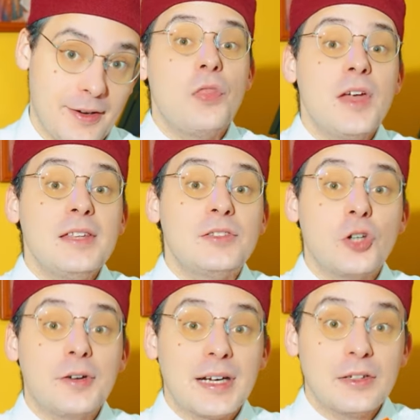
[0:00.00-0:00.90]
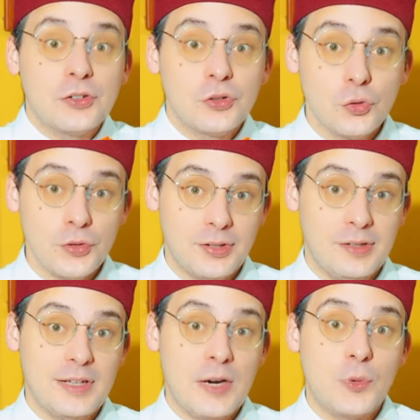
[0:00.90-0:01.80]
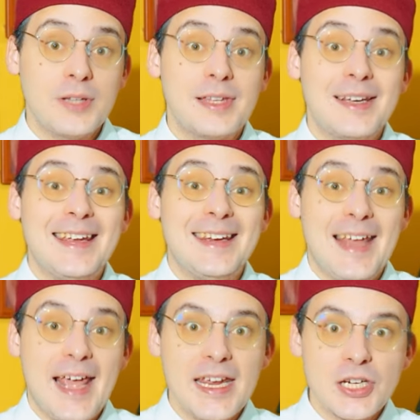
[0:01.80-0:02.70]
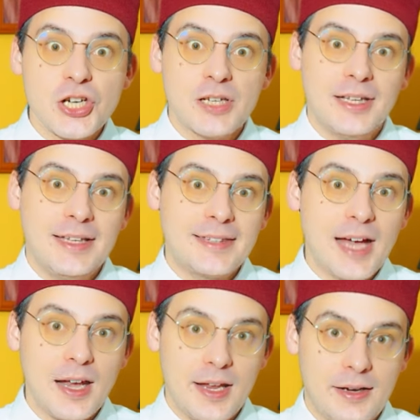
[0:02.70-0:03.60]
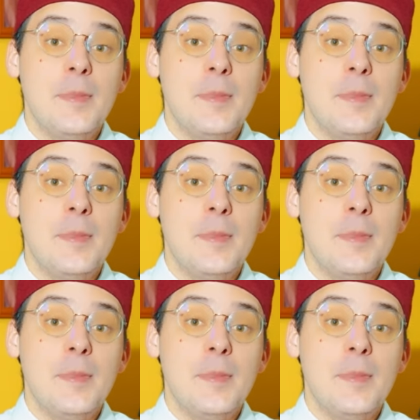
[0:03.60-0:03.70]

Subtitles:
The historical sources are written in ancient Italian,